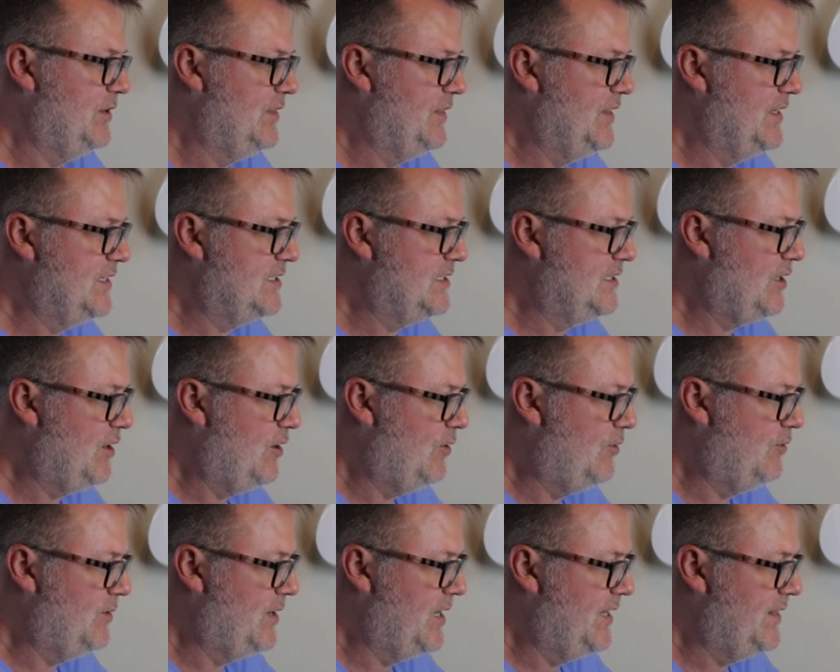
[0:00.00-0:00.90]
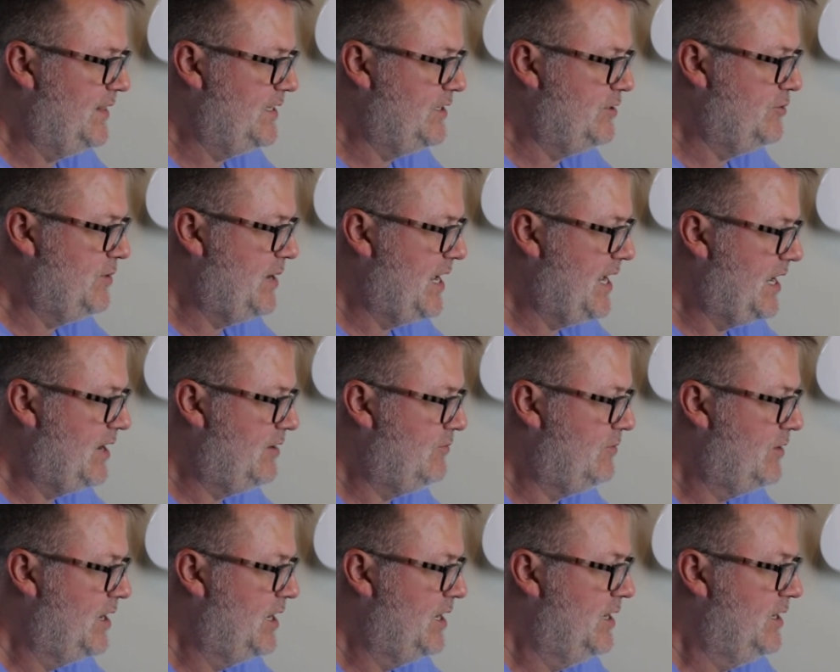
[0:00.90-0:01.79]
this tone. And then you
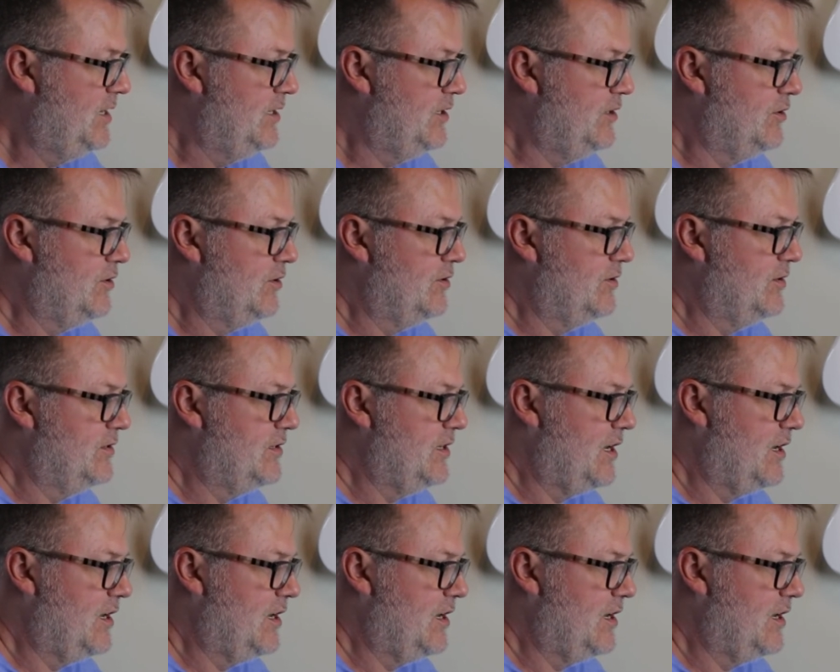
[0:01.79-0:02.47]
have your